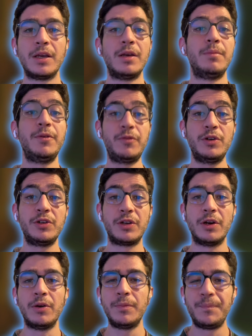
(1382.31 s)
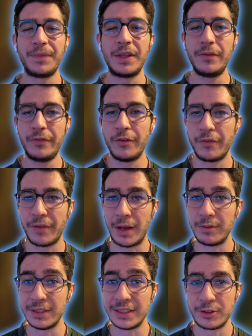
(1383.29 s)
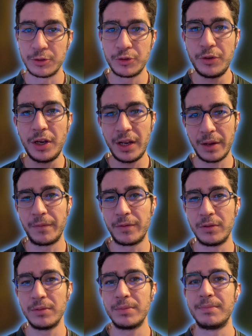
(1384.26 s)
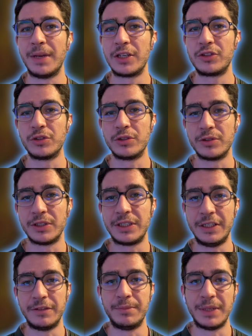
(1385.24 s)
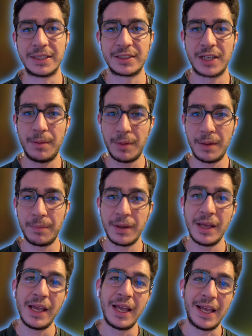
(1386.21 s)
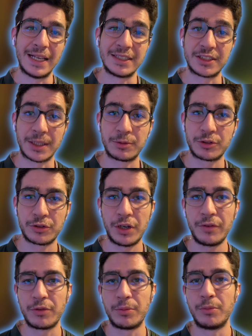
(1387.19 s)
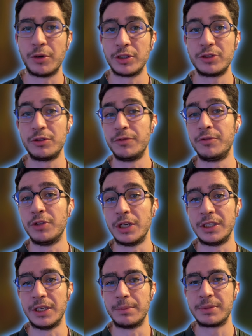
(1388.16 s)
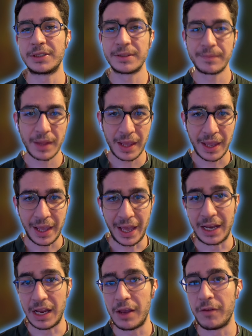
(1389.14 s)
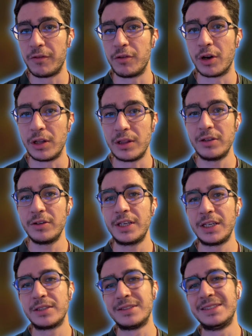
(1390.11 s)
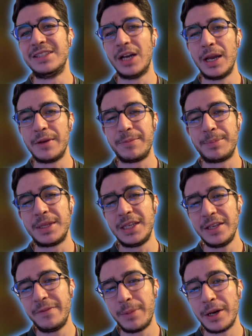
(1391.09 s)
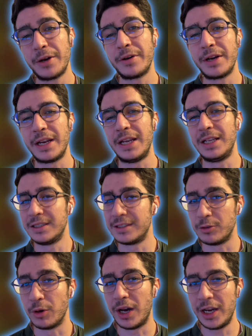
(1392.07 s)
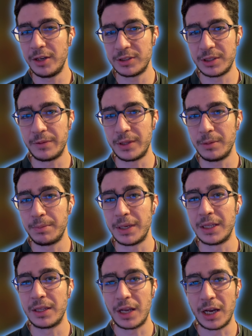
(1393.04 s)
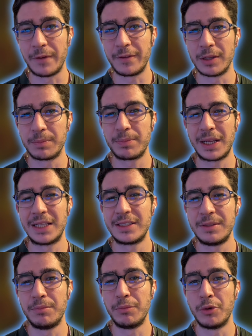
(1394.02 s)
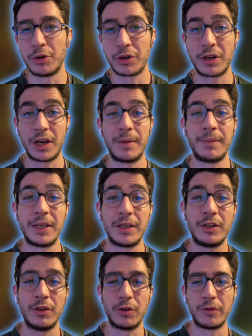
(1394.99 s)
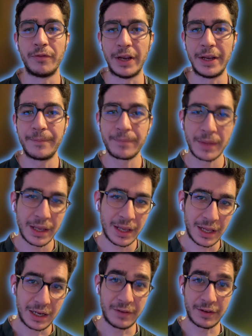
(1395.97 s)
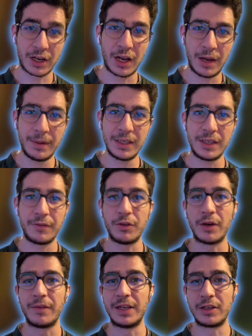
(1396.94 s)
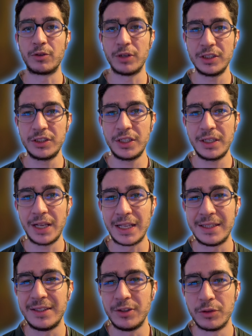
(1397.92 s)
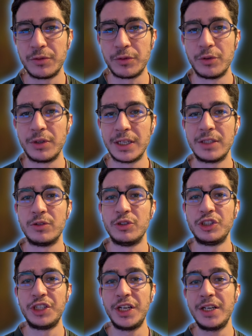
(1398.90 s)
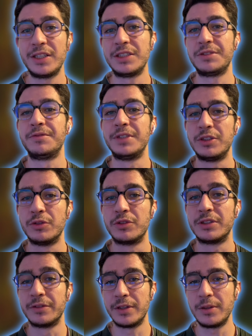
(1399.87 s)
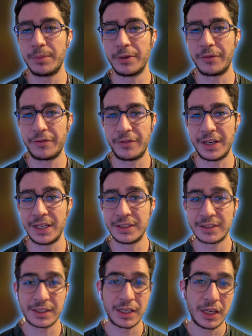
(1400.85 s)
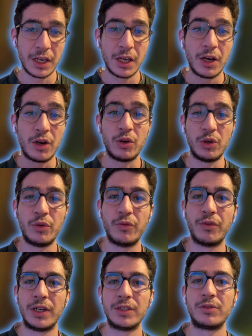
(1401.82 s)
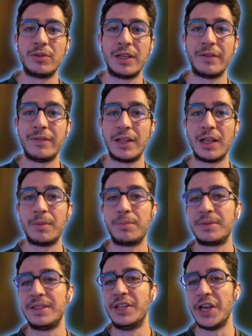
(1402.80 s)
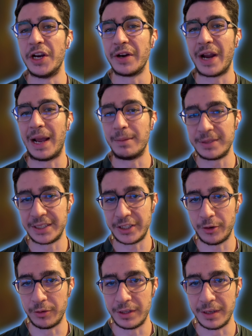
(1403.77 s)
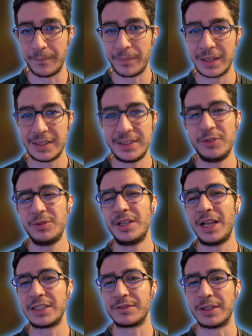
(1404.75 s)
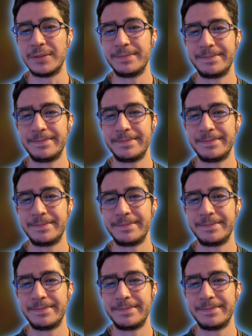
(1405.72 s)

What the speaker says: Before you go, if you found this tutorial helpful, make sure to give me a thumb up and subscribe for more SwiftUI tips. And if you are looking to dive deeper into iOS development, I've got plenty more coming your way. Leave a comment if you have any question, and don't forget to share this with your developer friends who want to level up their app security. See you in the next one.